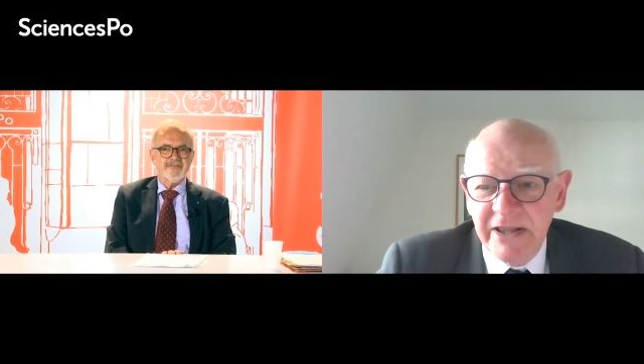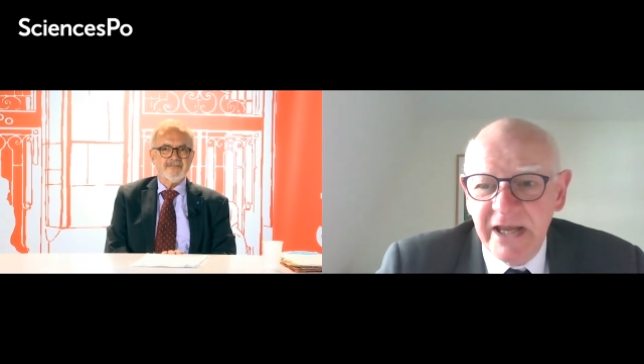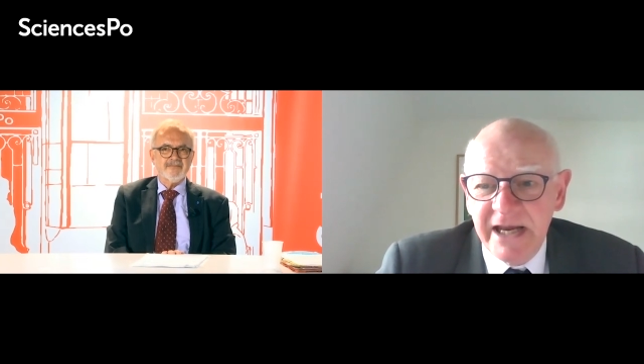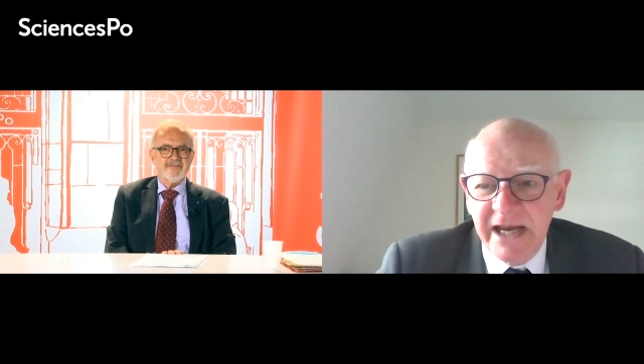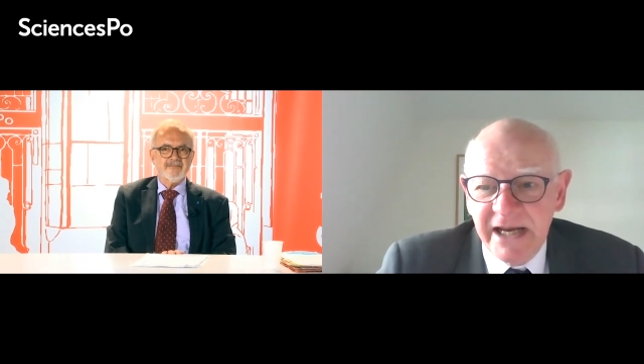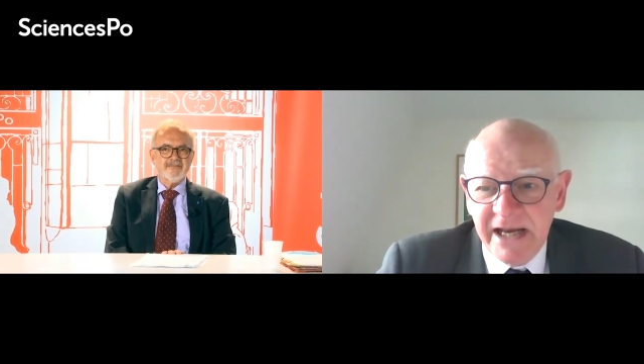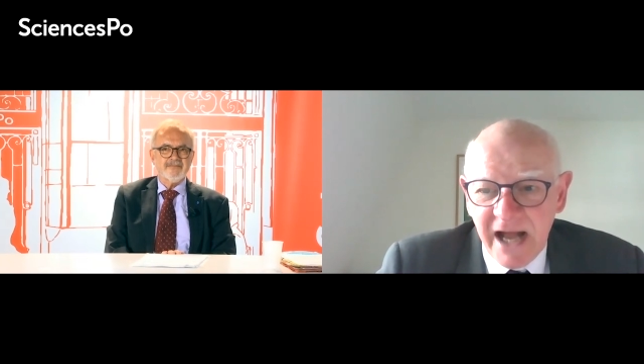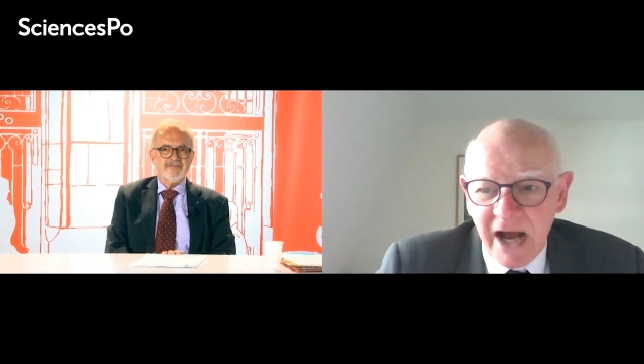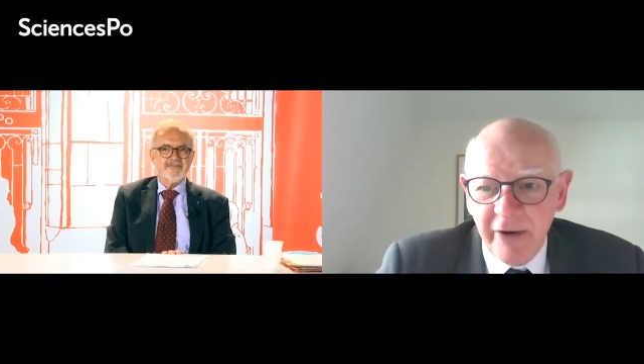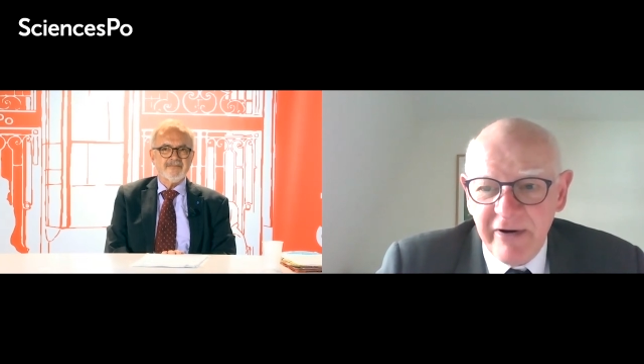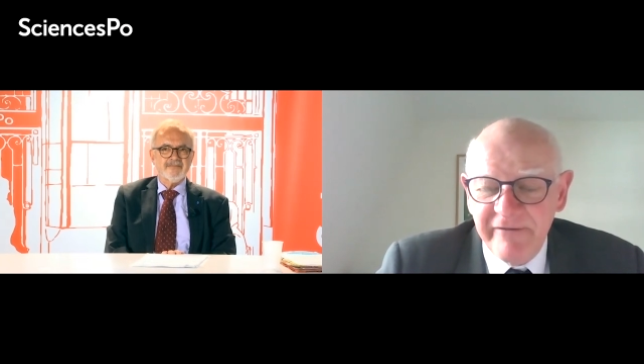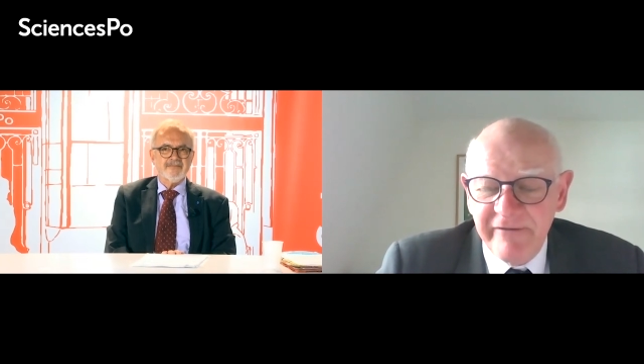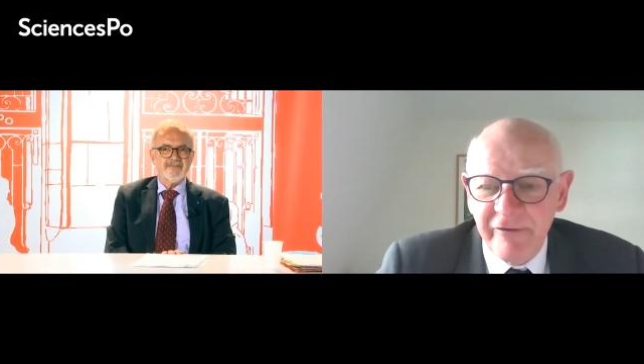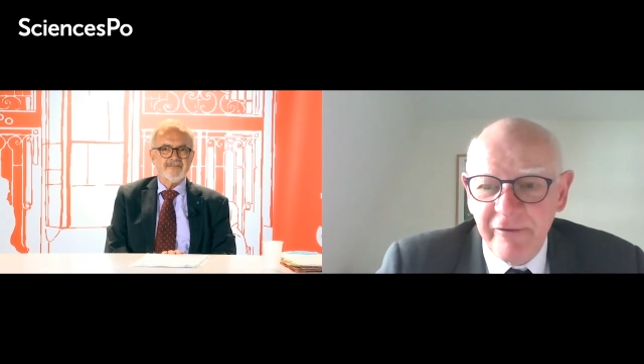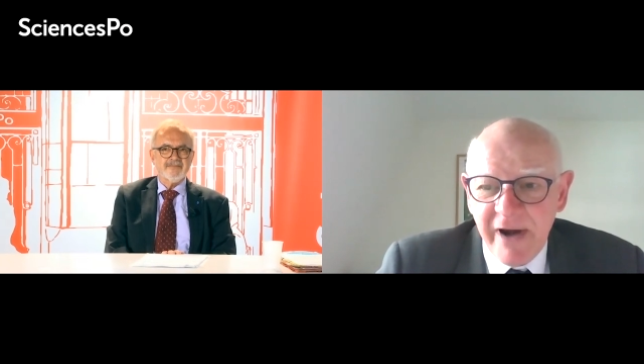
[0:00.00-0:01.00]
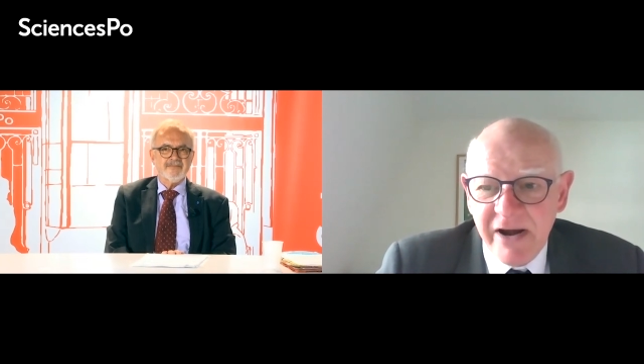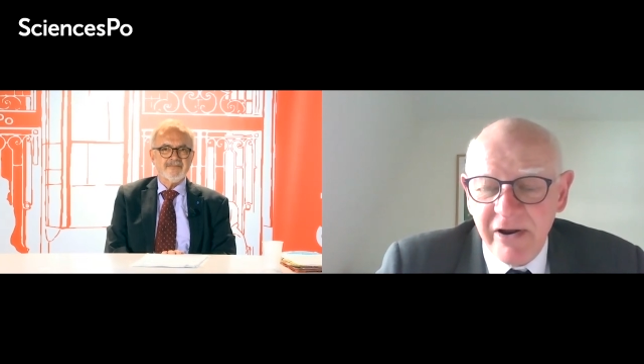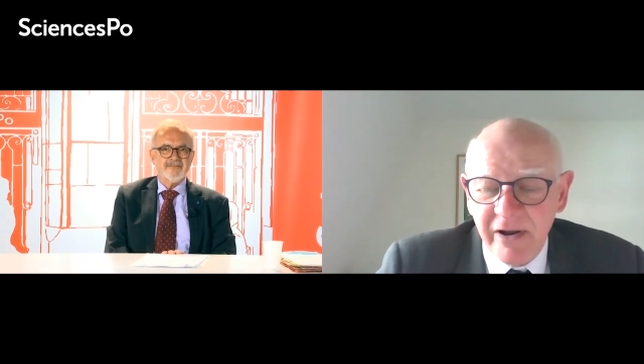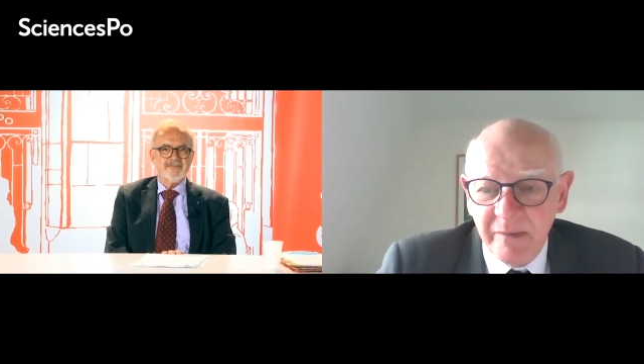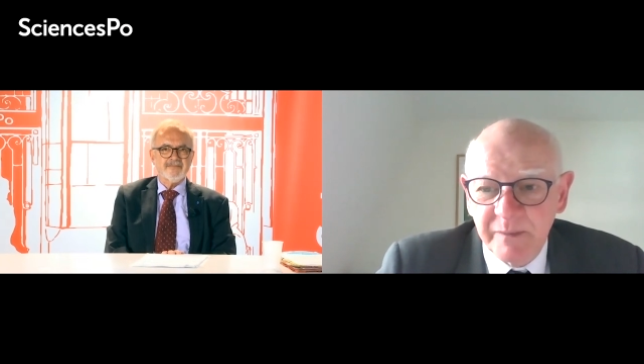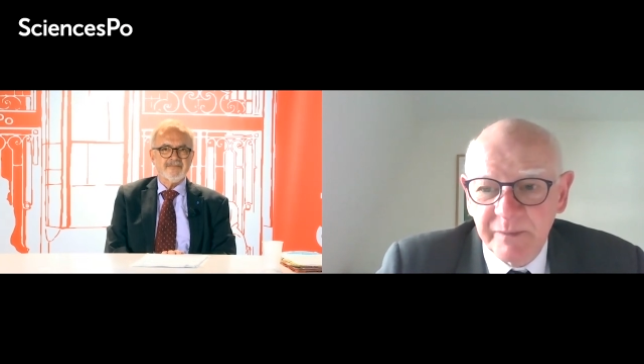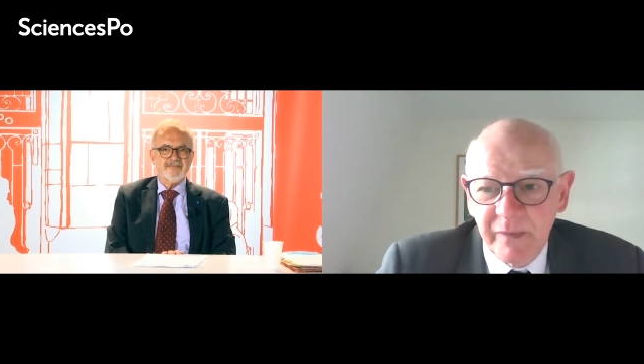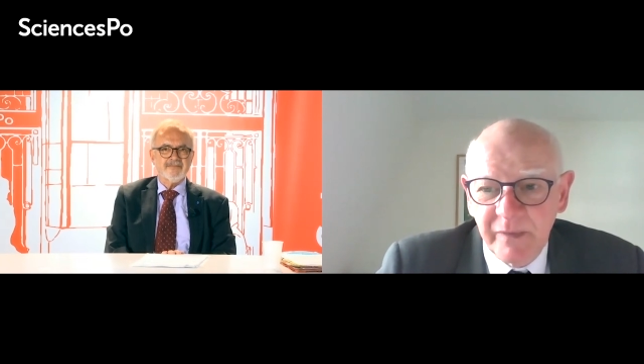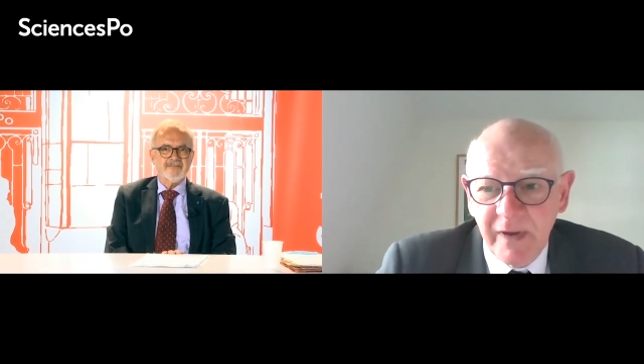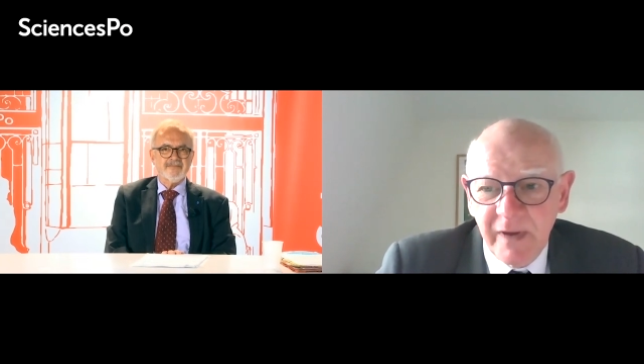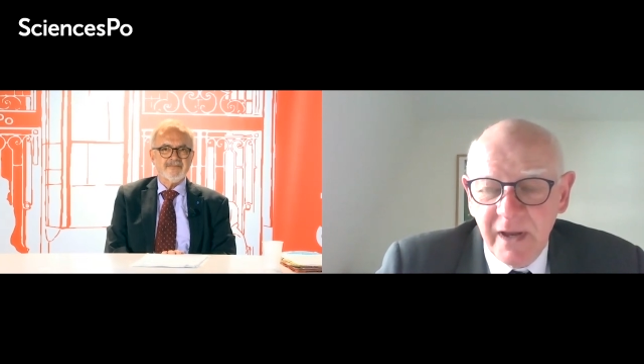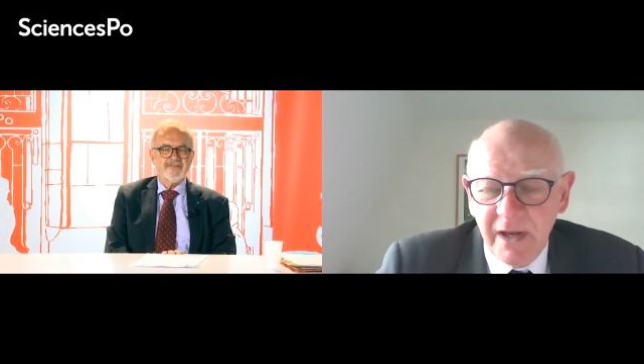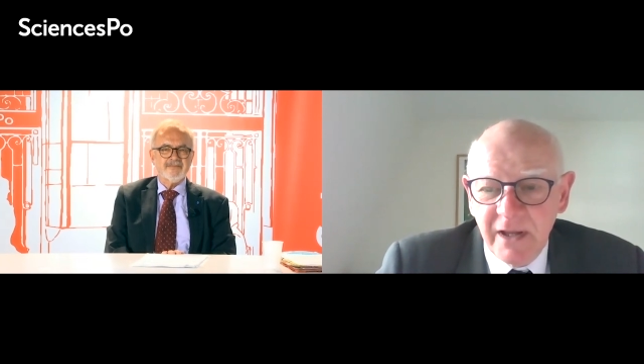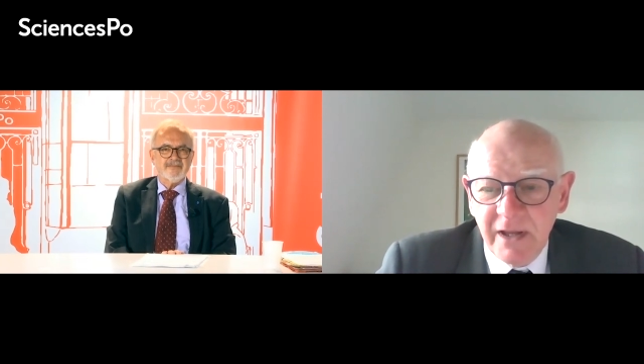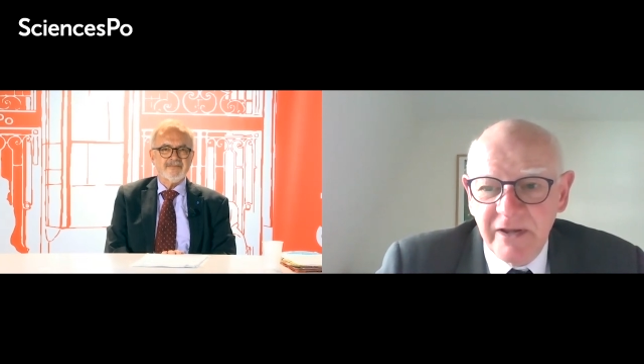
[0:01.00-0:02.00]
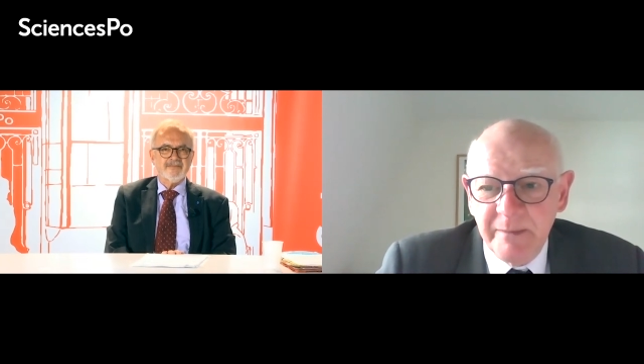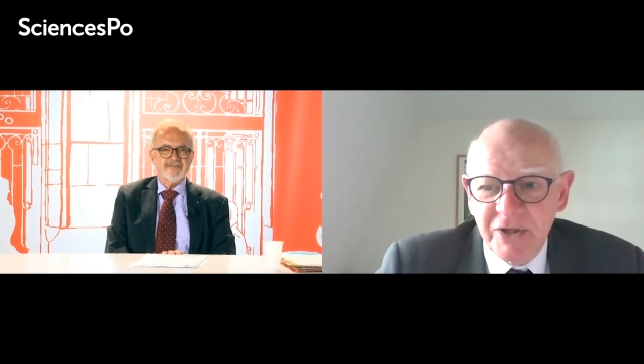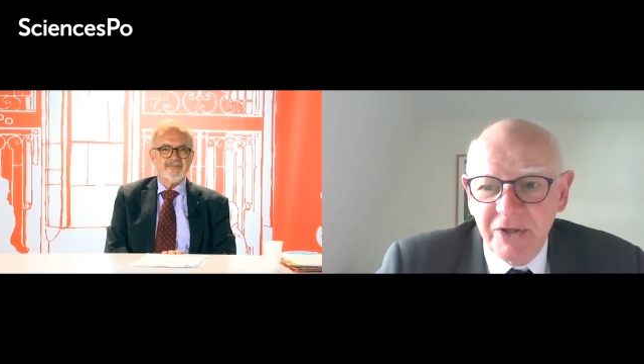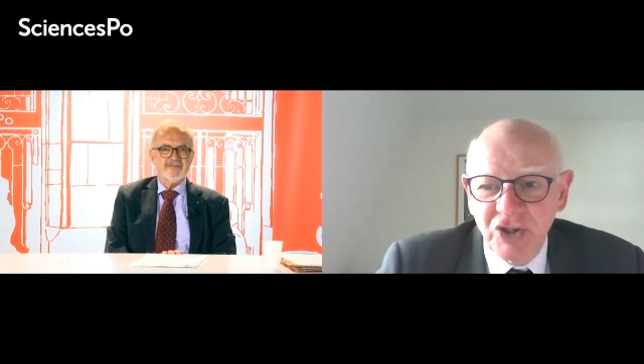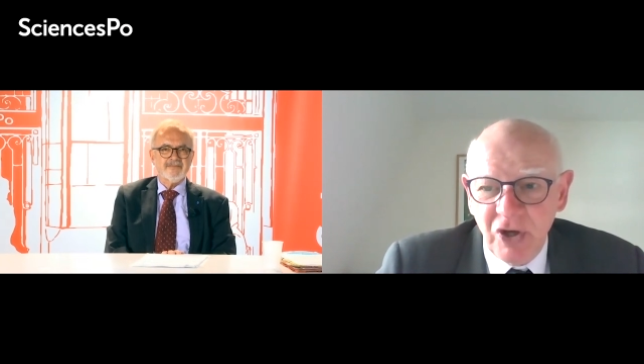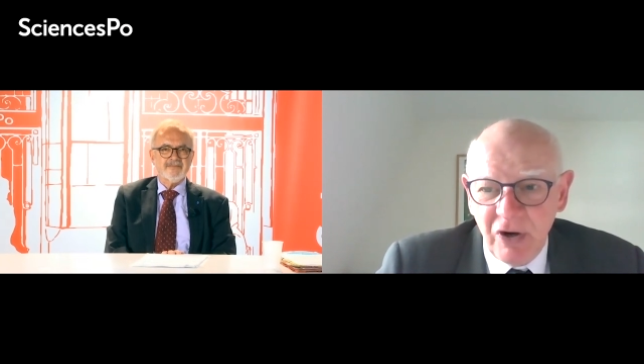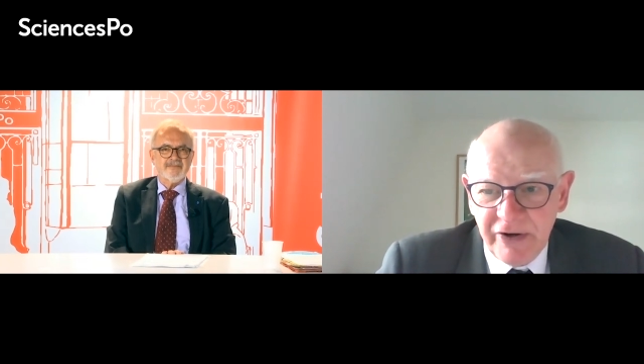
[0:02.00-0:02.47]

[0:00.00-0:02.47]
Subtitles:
in our referendum, the